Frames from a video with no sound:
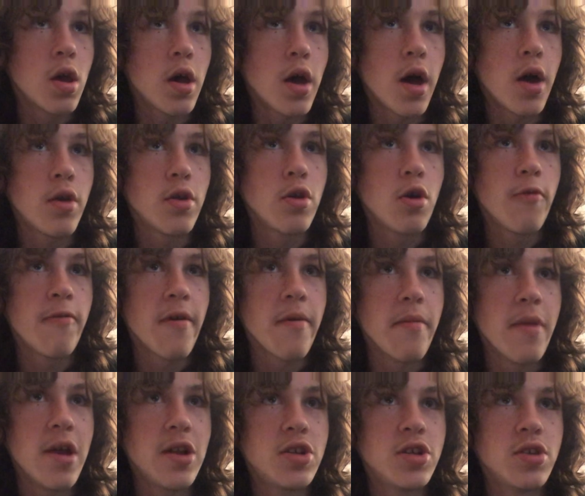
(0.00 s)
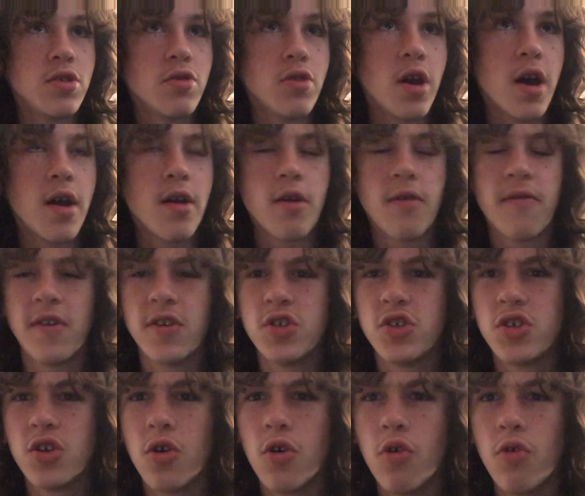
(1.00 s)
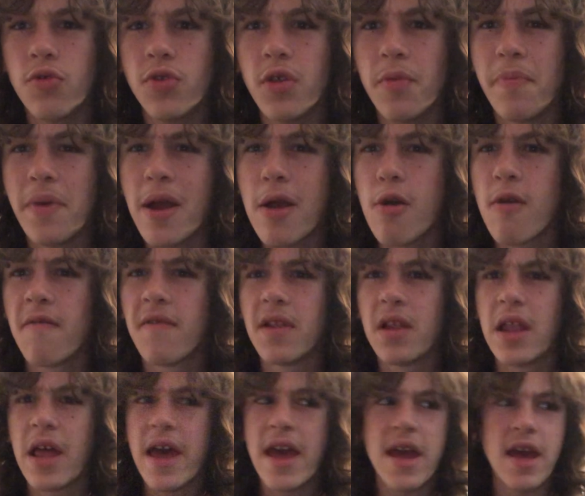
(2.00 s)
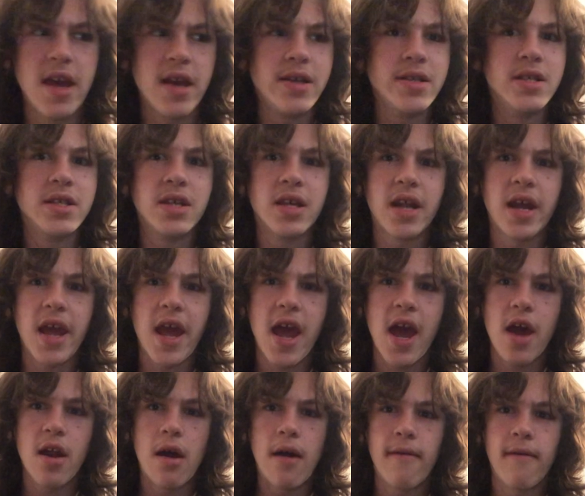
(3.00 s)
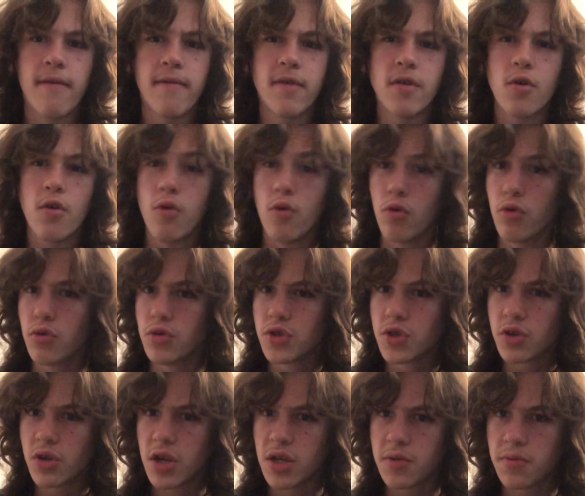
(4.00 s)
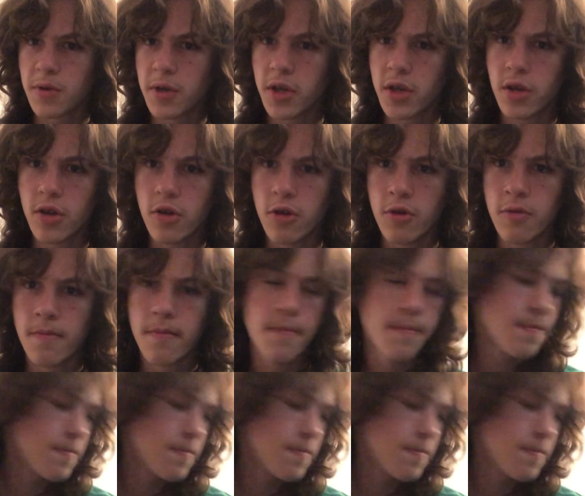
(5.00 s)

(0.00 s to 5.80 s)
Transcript: I don't know if I mentioned or not, or if I showed the pair of legs that I had off of an old Stretch figure.